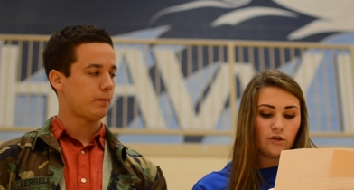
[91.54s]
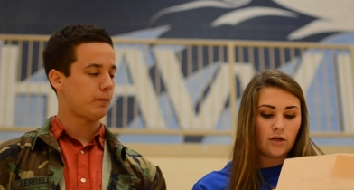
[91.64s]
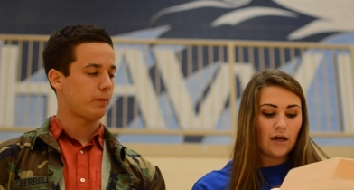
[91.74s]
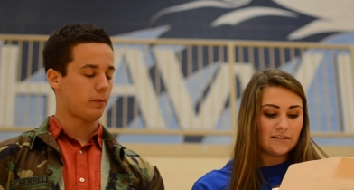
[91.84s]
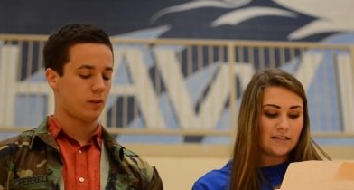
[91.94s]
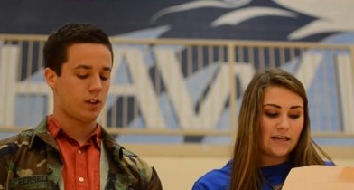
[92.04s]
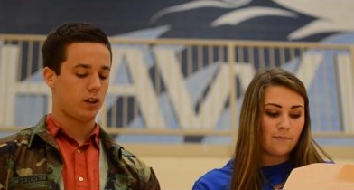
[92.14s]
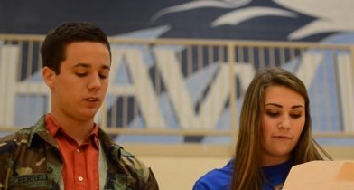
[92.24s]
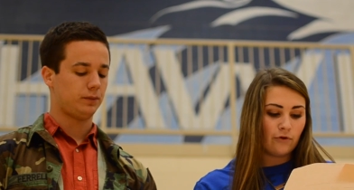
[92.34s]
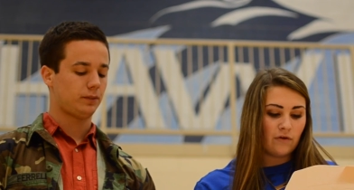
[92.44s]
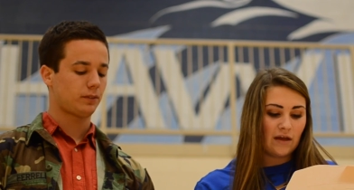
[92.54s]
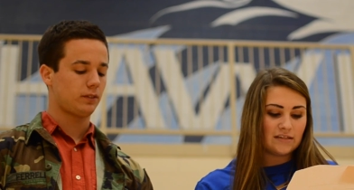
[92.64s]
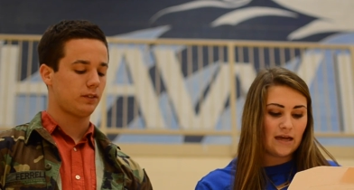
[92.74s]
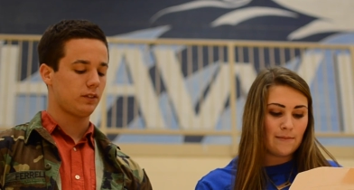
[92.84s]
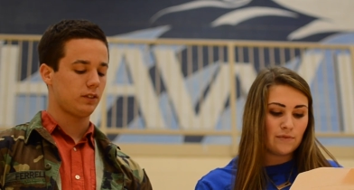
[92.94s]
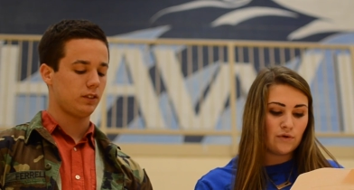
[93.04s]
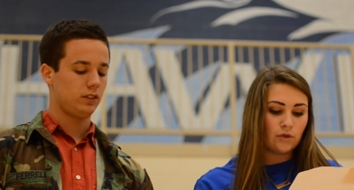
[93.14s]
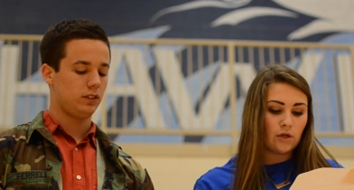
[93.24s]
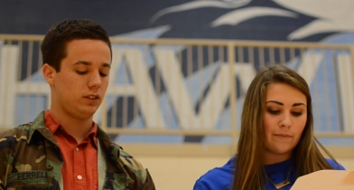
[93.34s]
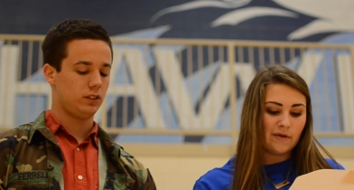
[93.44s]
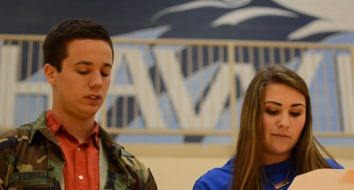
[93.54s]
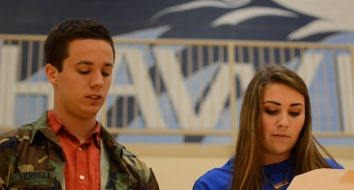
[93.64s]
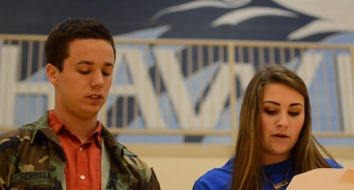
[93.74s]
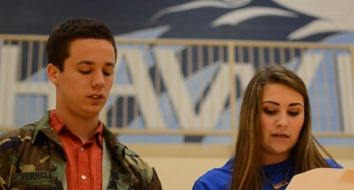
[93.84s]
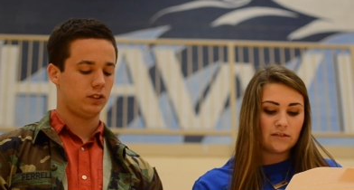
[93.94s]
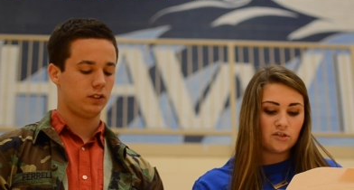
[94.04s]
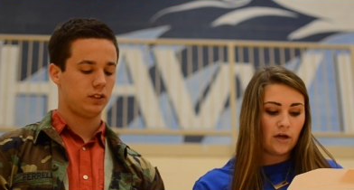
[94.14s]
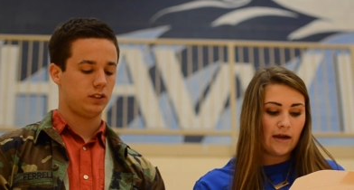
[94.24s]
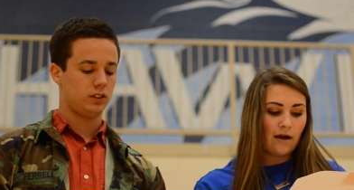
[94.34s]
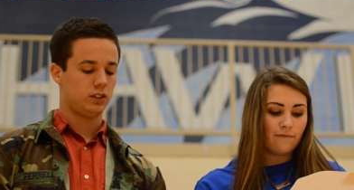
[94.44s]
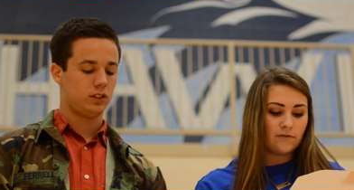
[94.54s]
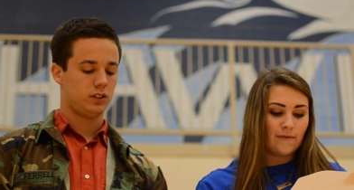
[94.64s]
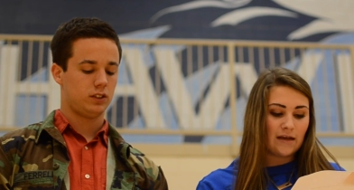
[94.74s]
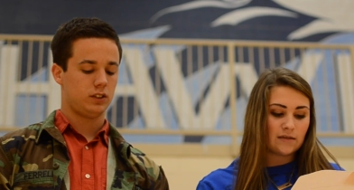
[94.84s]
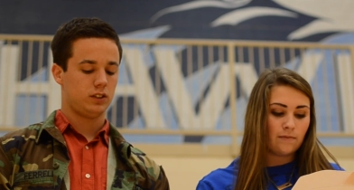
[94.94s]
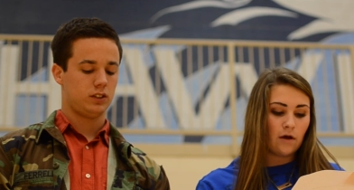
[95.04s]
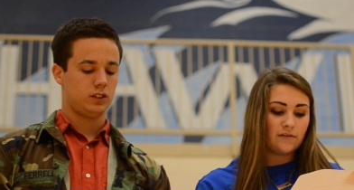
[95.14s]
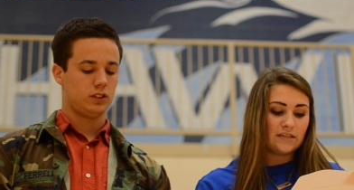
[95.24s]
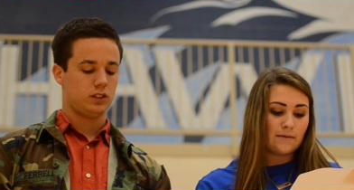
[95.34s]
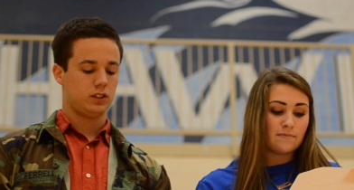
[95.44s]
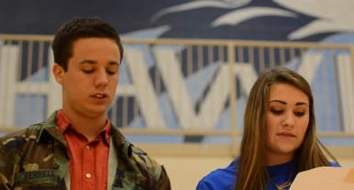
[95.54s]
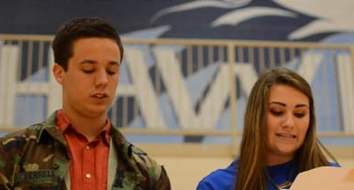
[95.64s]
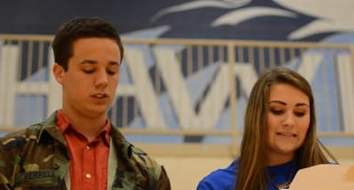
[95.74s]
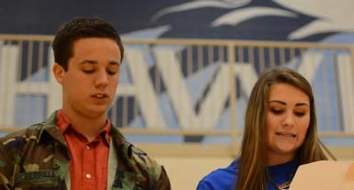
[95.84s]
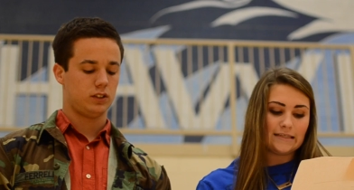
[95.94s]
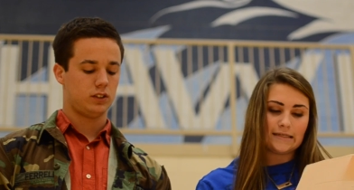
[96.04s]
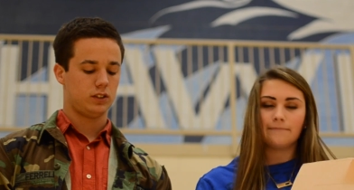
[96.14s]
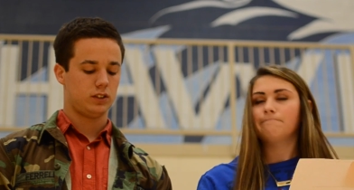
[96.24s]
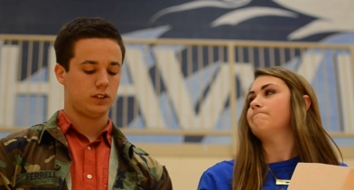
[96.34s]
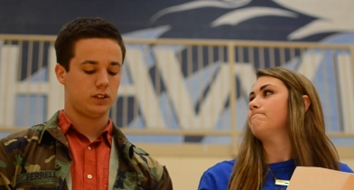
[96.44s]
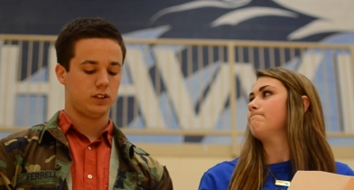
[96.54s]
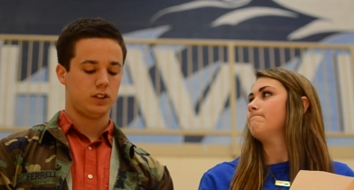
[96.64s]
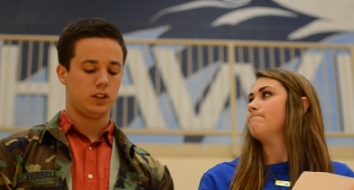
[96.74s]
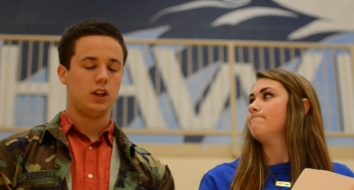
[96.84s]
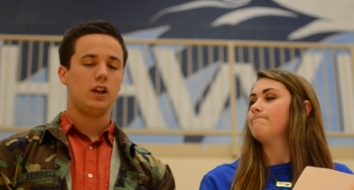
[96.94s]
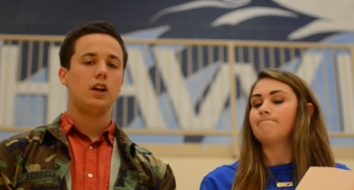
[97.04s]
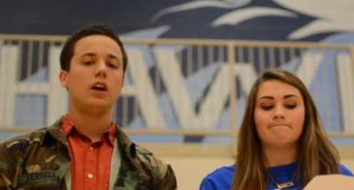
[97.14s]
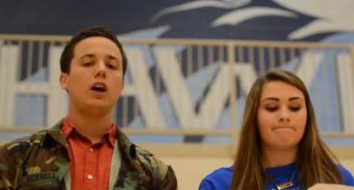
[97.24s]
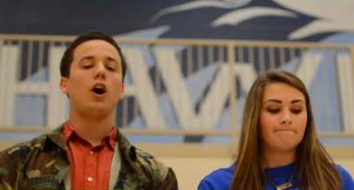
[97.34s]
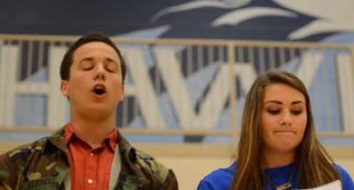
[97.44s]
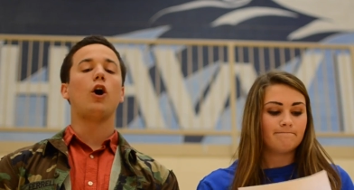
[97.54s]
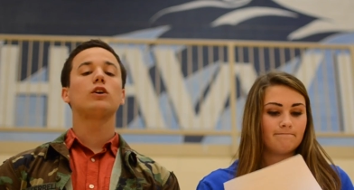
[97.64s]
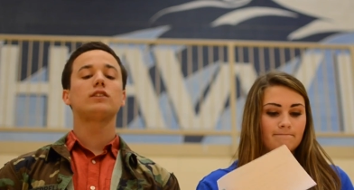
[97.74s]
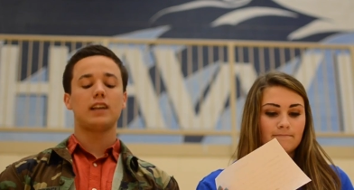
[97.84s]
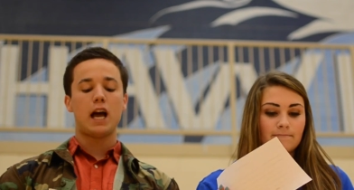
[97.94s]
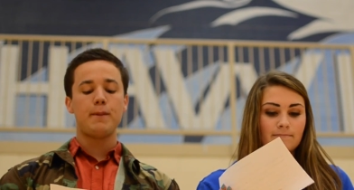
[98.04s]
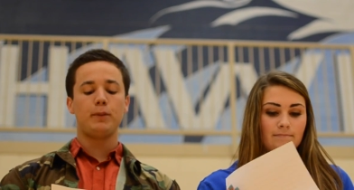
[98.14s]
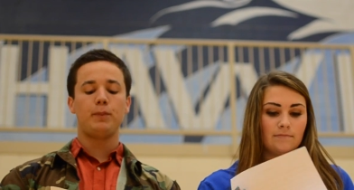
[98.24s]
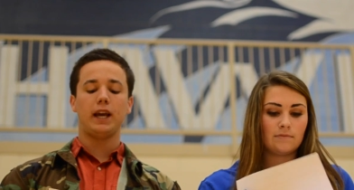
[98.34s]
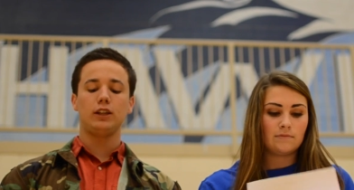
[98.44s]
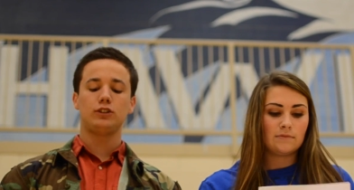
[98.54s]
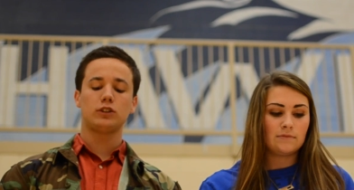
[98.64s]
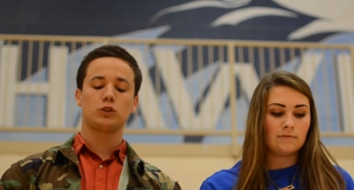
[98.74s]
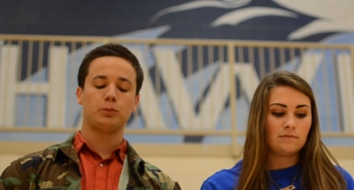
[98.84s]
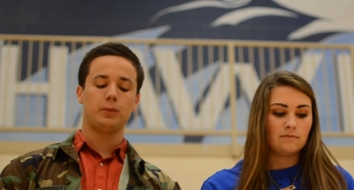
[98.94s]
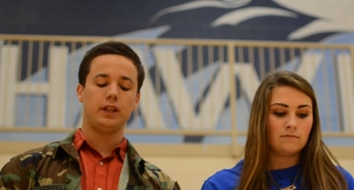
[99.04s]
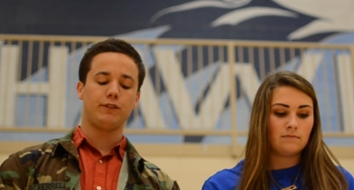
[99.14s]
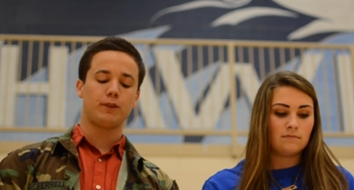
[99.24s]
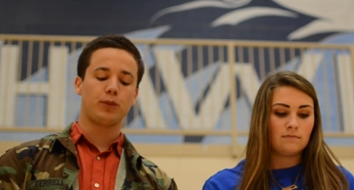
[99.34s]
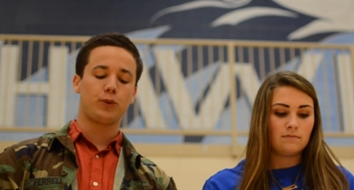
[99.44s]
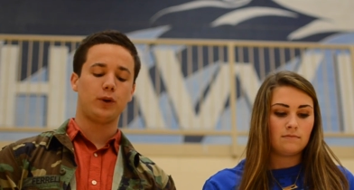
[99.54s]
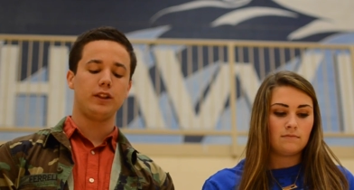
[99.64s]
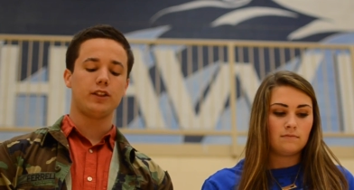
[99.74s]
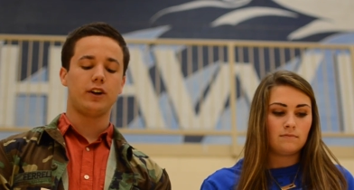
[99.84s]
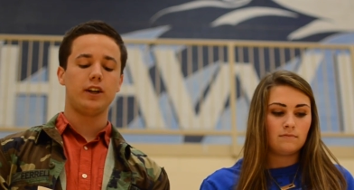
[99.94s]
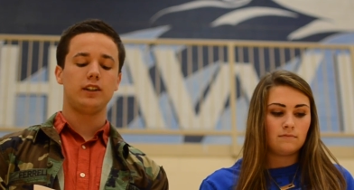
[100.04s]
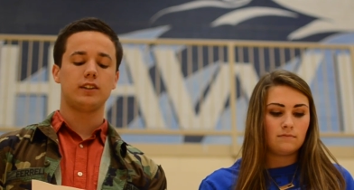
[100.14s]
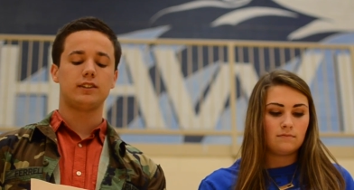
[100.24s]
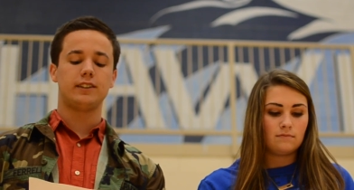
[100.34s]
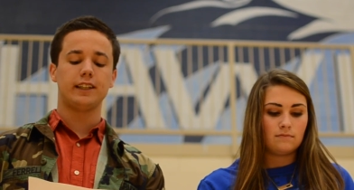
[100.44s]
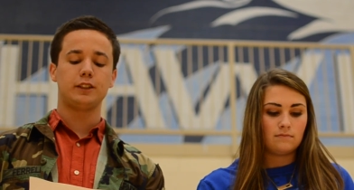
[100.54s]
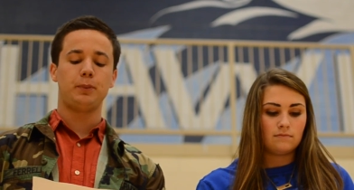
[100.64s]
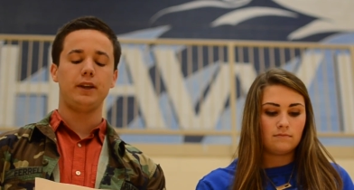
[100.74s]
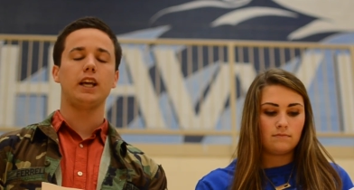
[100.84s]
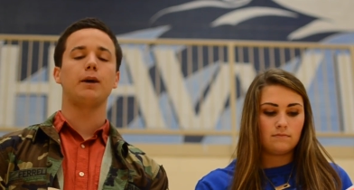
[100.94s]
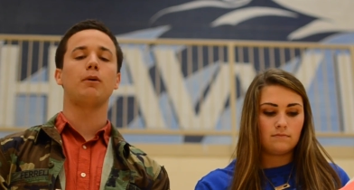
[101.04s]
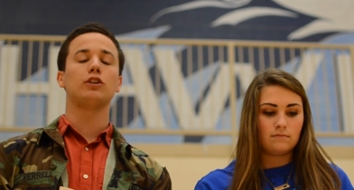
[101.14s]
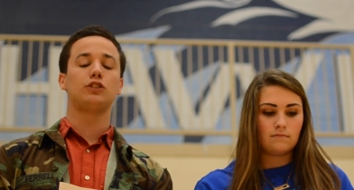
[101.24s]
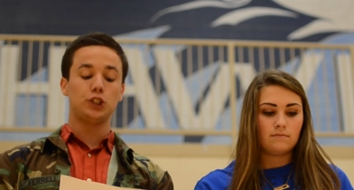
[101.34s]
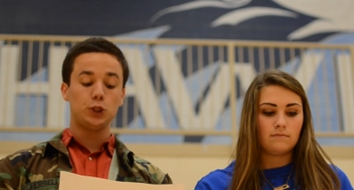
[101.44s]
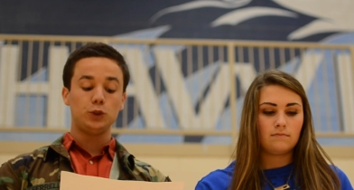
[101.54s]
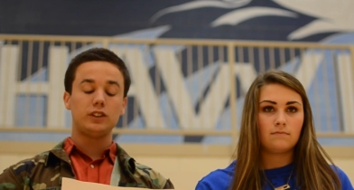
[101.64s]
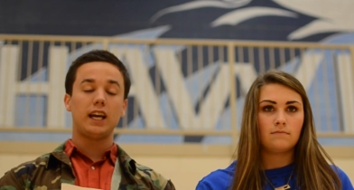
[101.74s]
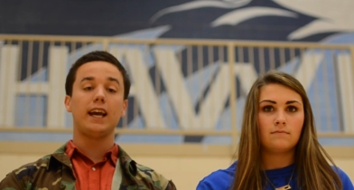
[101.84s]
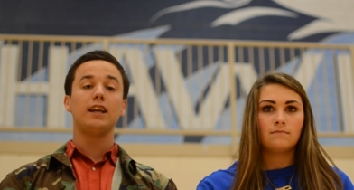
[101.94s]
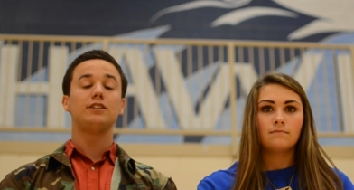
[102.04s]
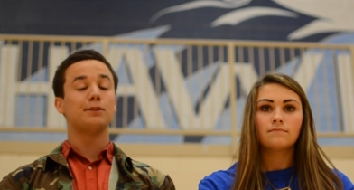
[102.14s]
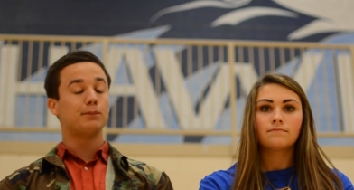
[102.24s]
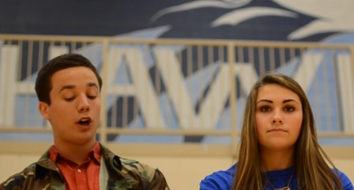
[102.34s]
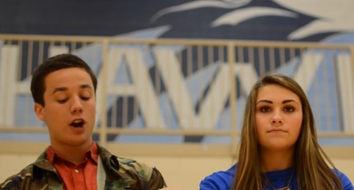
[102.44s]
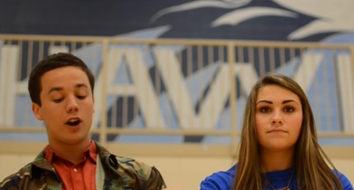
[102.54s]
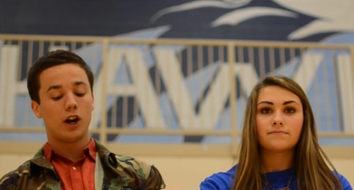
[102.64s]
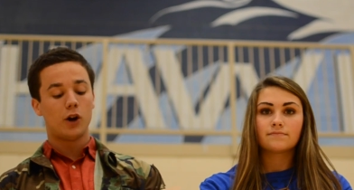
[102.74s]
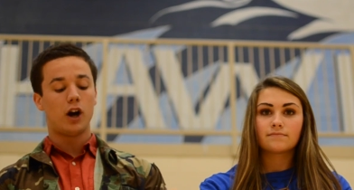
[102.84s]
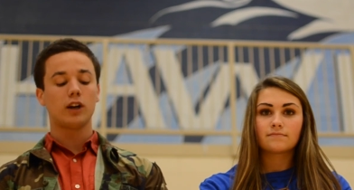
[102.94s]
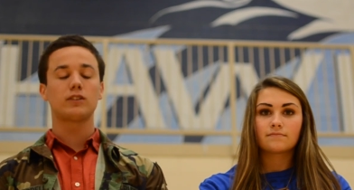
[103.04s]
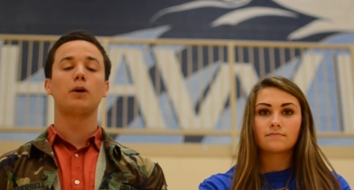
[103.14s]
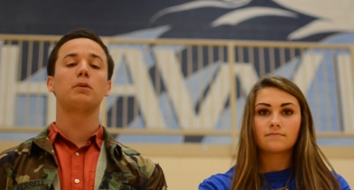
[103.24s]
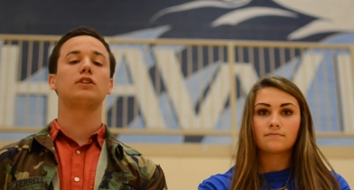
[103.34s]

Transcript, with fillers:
Speaker 1: do not see him before that time, you will not be permitted to try out for the basketball team this season.
Speaker 2: All Cyber Patriots will meet from 3.30 to 6 p.m. on Tuesday, tomorrow, October